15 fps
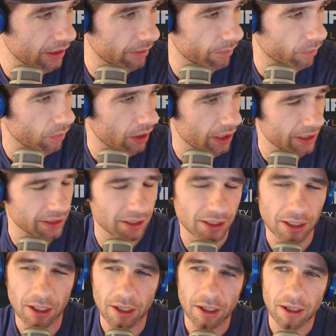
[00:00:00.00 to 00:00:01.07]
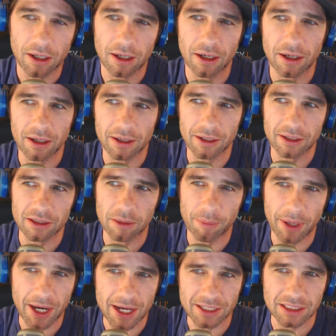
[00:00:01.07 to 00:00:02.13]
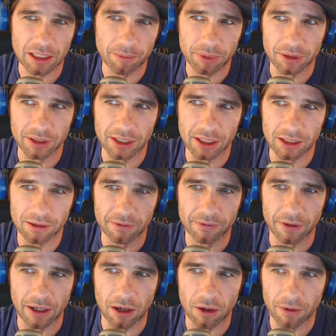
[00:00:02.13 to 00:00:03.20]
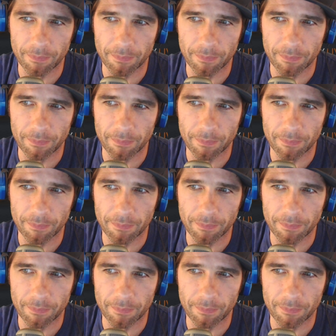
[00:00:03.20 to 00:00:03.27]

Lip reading: week. It was in the past, I believe,